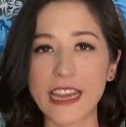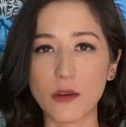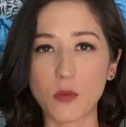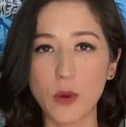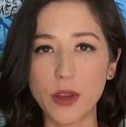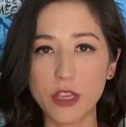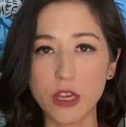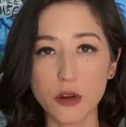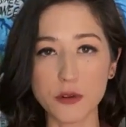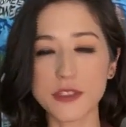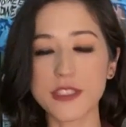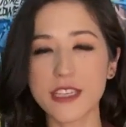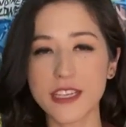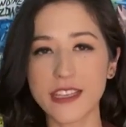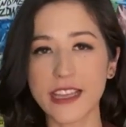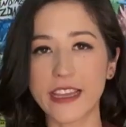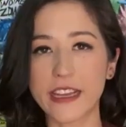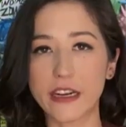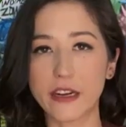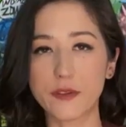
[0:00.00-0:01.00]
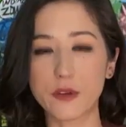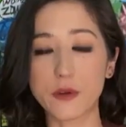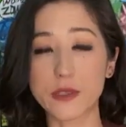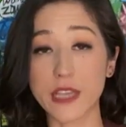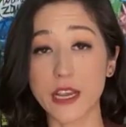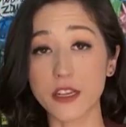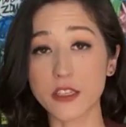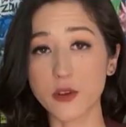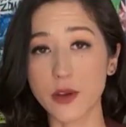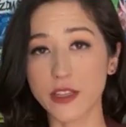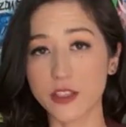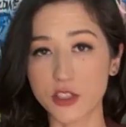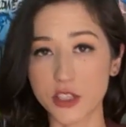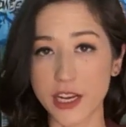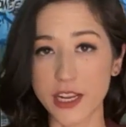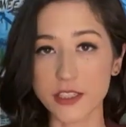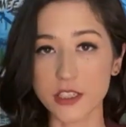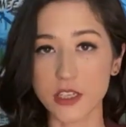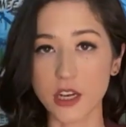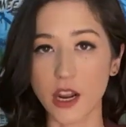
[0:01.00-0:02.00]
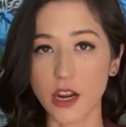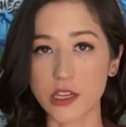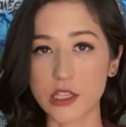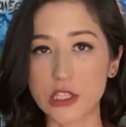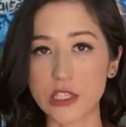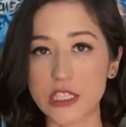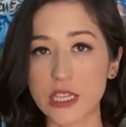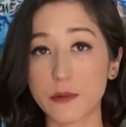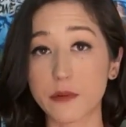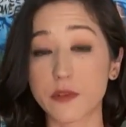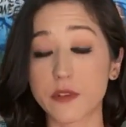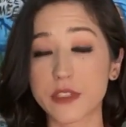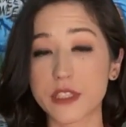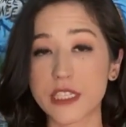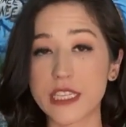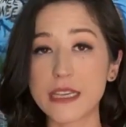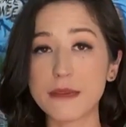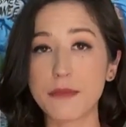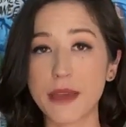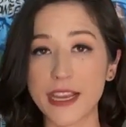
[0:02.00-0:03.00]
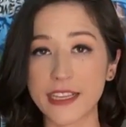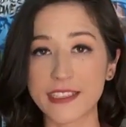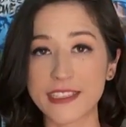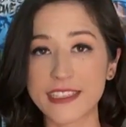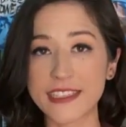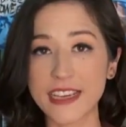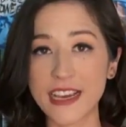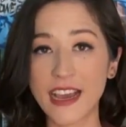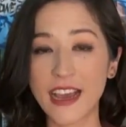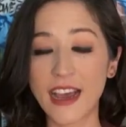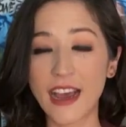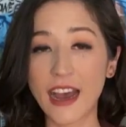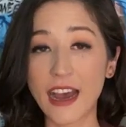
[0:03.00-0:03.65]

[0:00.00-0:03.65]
And what you don't see in that interview is I also had the chance to talk to some of his teammates